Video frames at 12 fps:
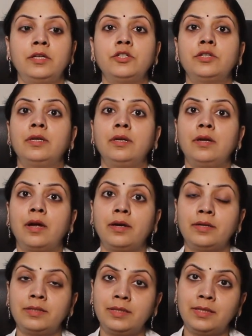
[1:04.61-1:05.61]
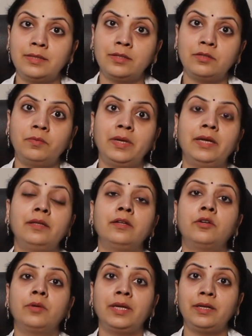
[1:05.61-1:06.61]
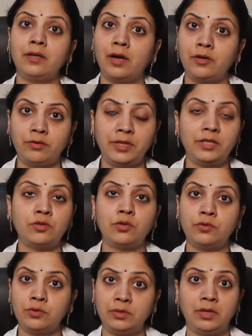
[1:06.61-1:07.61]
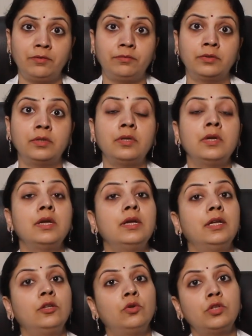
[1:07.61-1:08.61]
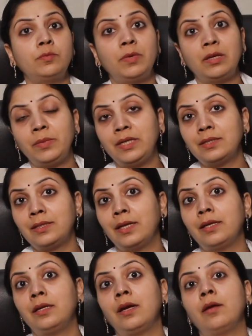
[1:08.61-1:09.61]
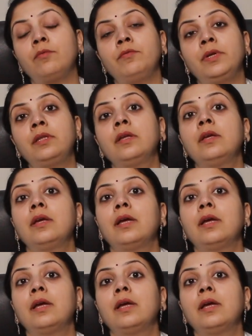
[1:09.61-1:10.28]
congenital heart diseases where the great arteries also suffer. Those babies can come with